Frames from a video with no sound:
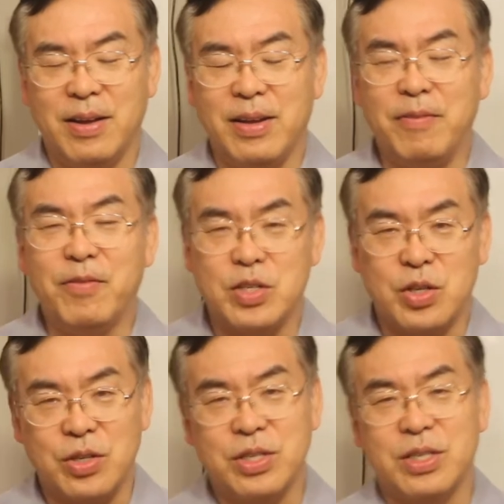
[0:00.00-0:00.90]

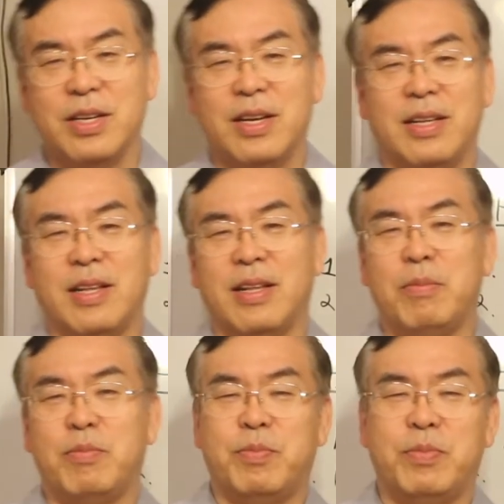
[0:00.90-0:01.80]
investors. Then I'm
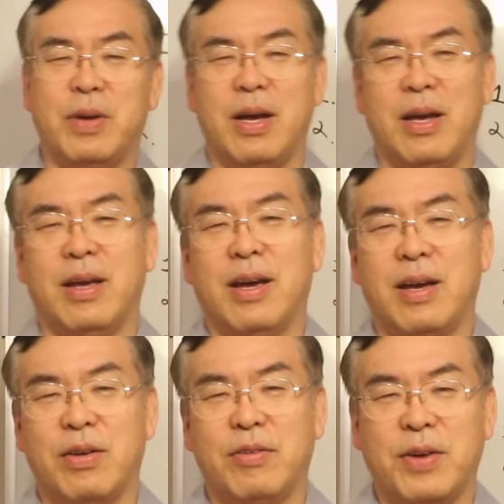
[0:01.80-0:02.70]

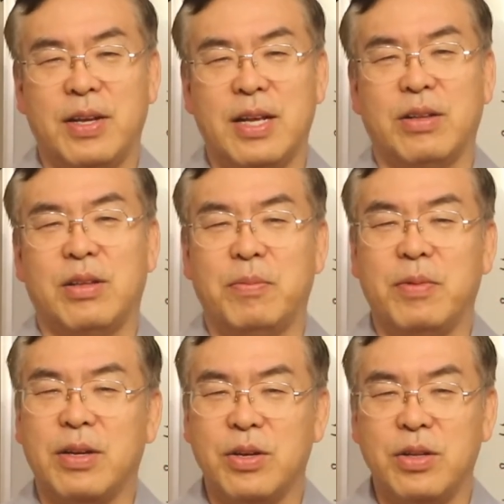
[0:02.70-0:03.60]
going to find out a
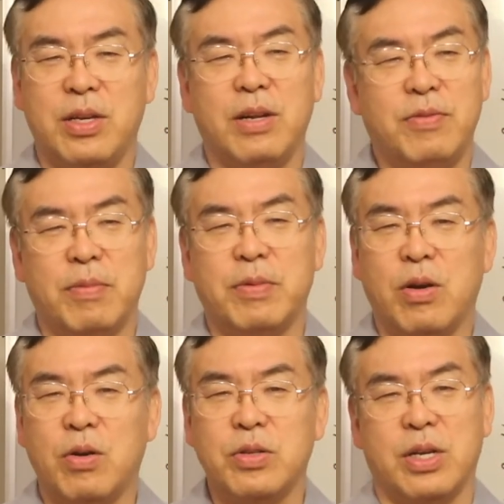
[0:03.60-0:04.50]
good deal from the
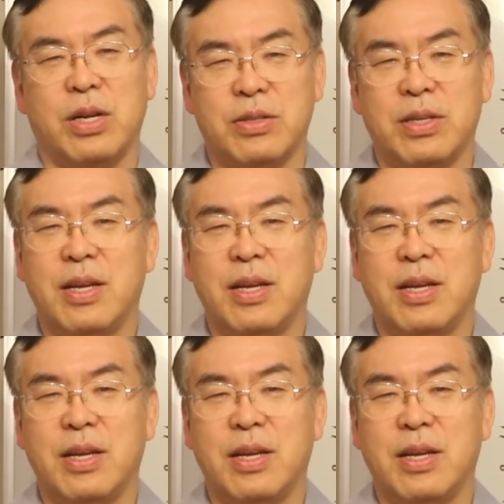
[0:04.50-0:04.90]
wholesale.